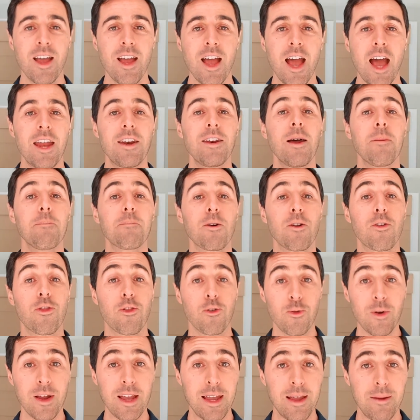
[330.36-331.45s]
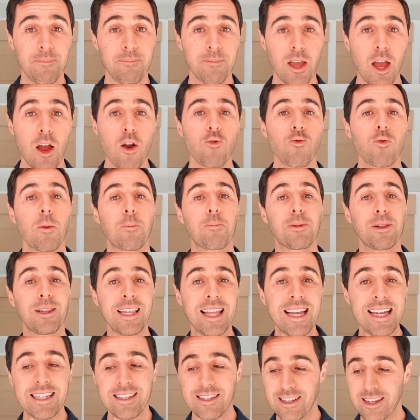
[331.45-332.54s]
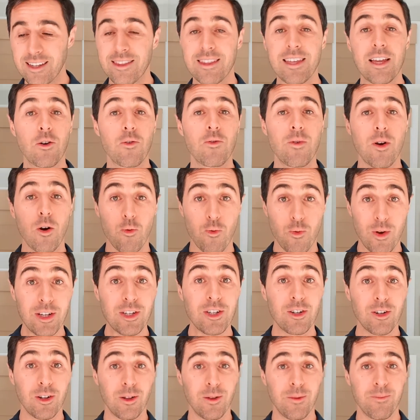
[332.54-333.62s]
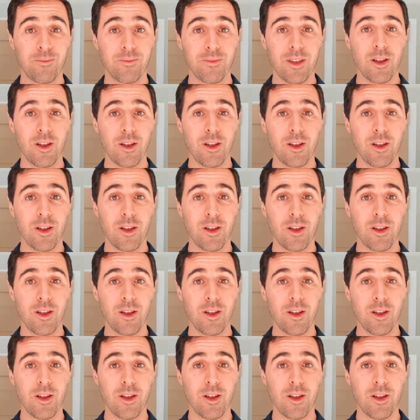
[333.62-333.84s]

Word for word: And number three, replace the original